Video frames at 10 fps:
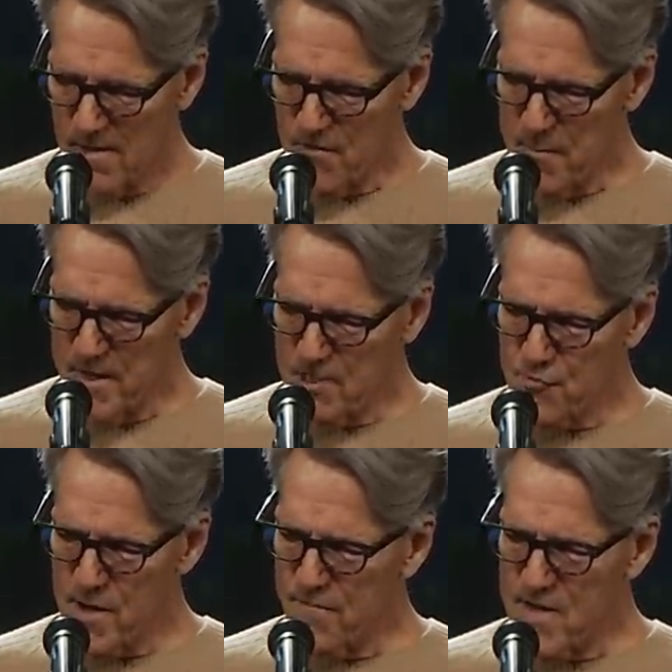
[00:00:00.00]
If the
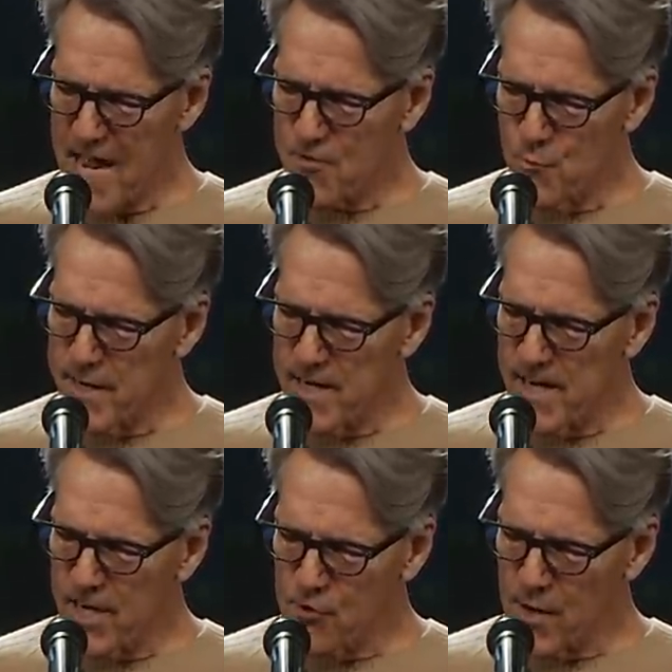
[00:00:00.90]
ministry of death
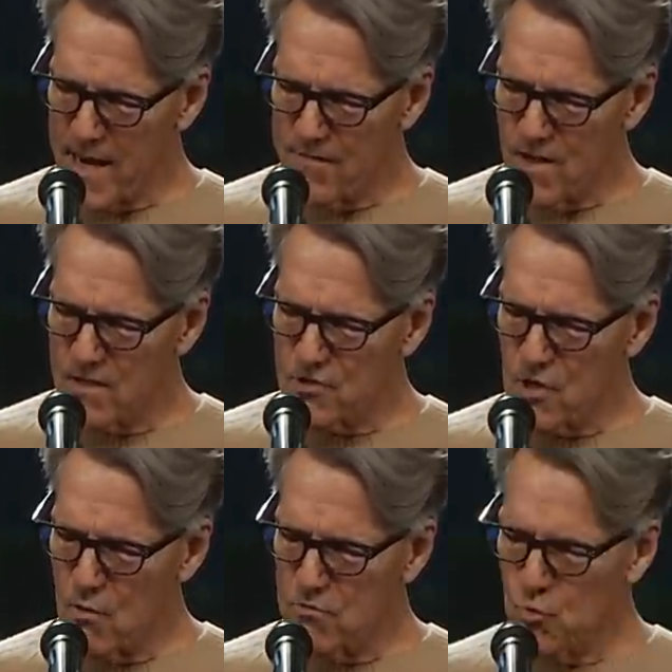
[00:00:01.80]
written and engraved on
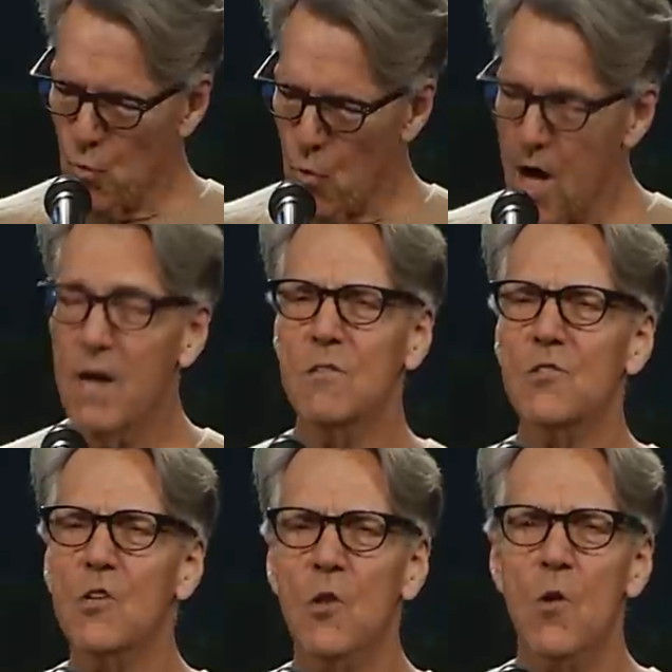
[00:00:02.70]
stones
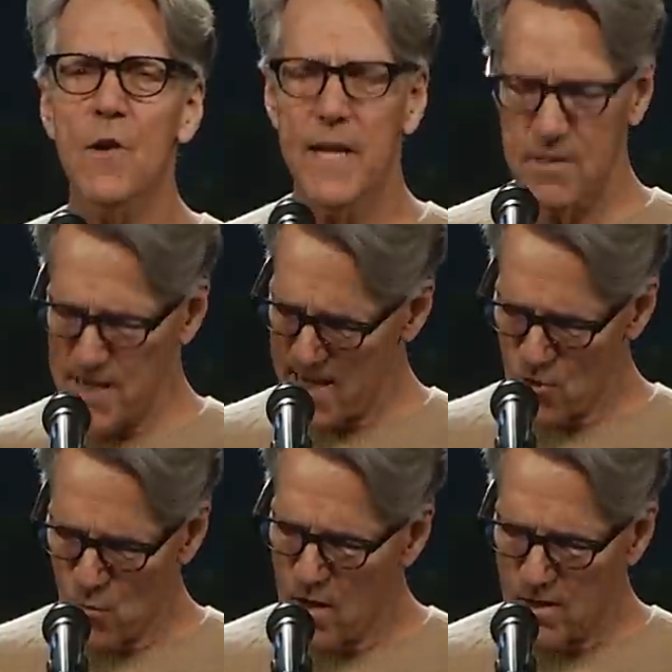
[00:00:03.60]
was glorious,
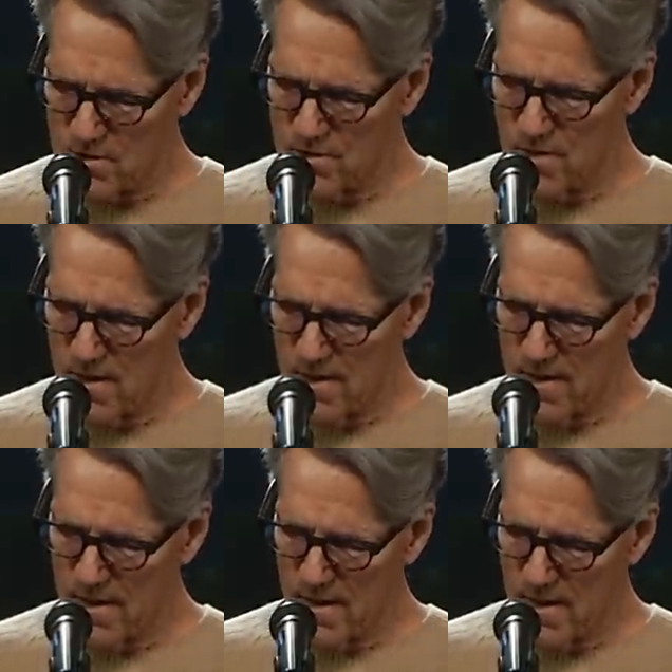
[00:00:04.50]
and it was,
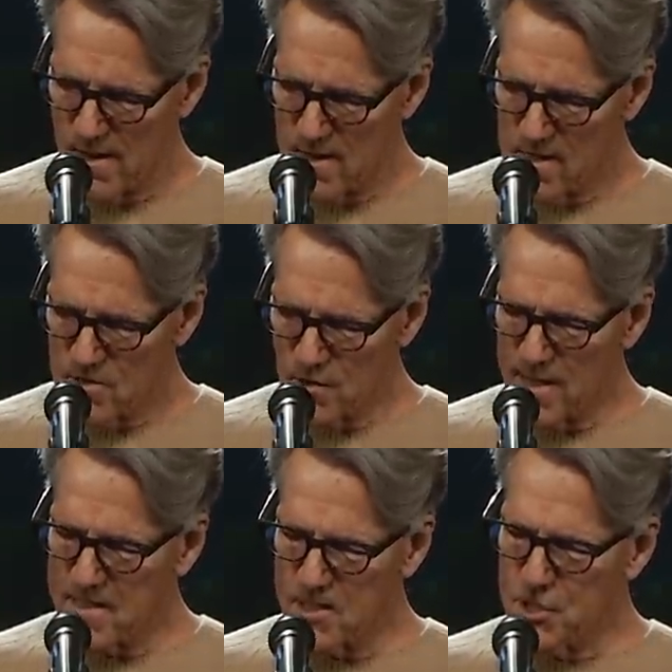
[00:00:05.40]

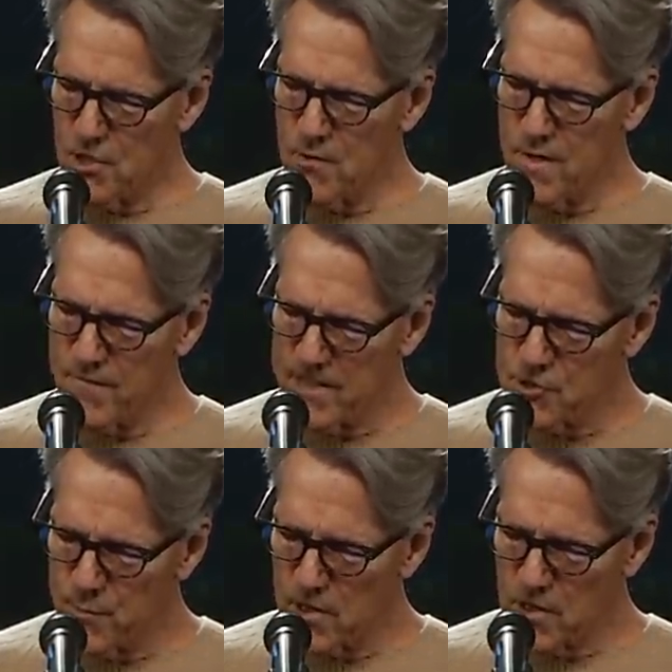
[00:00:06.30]
so that the children of
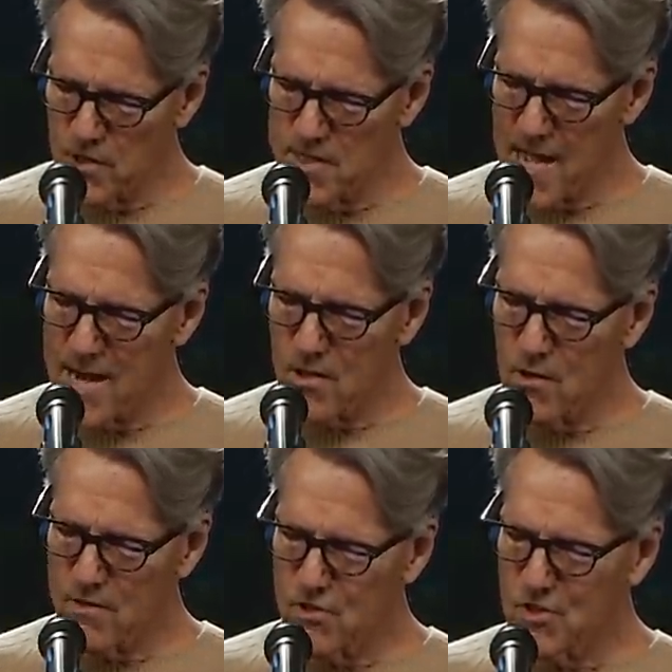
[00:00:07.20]
Israel could not
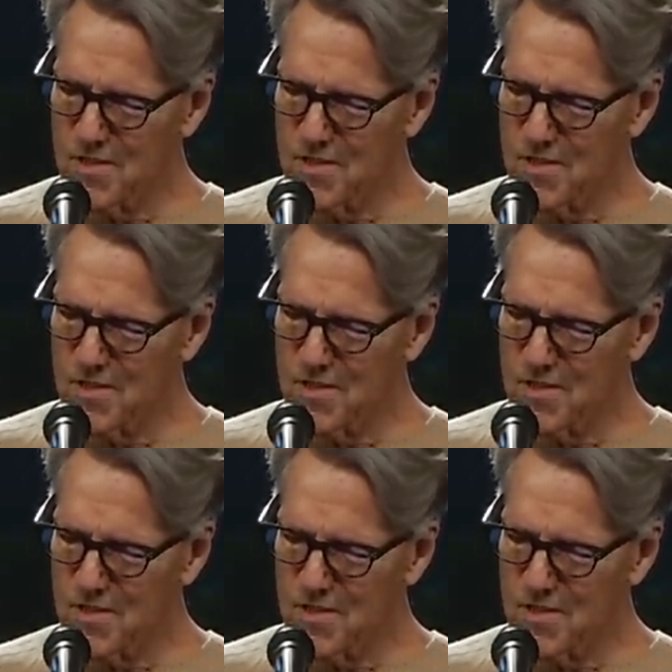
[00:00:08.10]
look